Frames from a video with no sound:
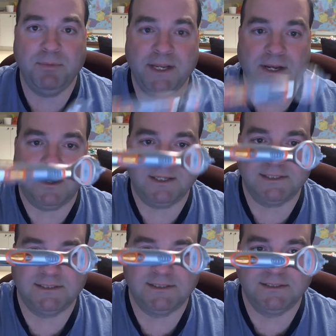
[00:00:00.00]

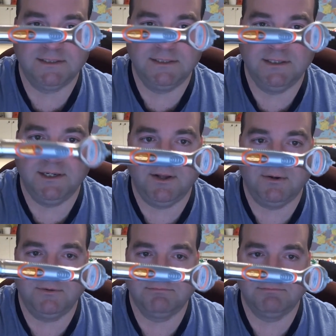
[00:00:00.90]
costs,
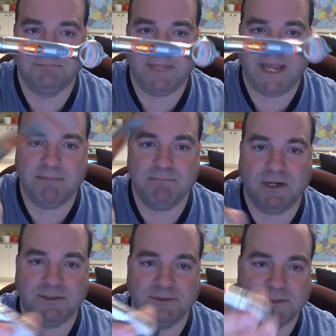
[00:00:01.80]
$8
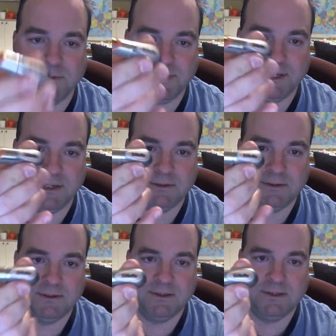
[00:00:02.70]
or something,
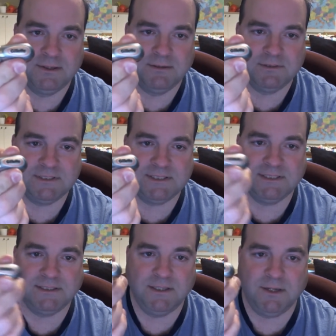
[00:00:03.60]
which
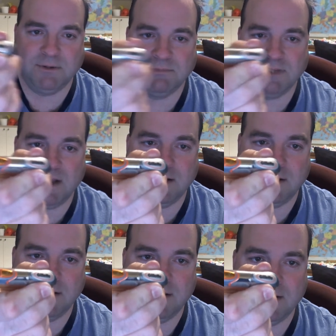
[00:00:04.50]
is, not
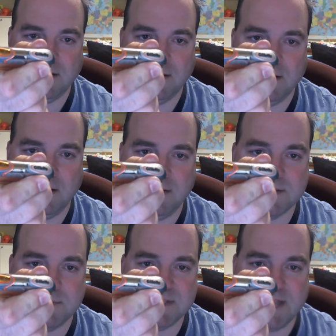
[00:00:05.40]

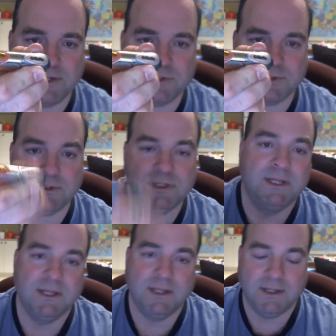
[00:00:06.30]
unsubstantial.
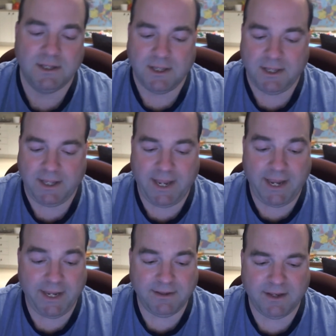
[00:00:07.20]

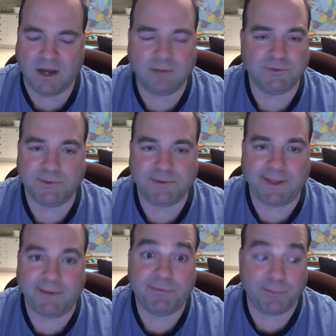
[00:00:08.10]
And it comes with like
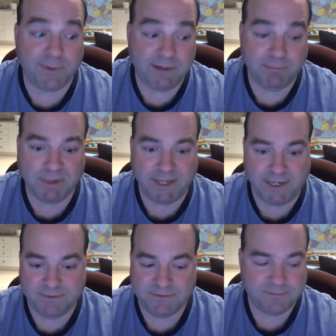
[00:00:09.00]
3
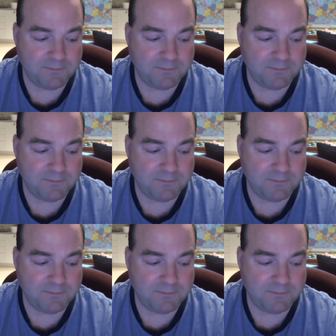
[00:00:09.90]
blades.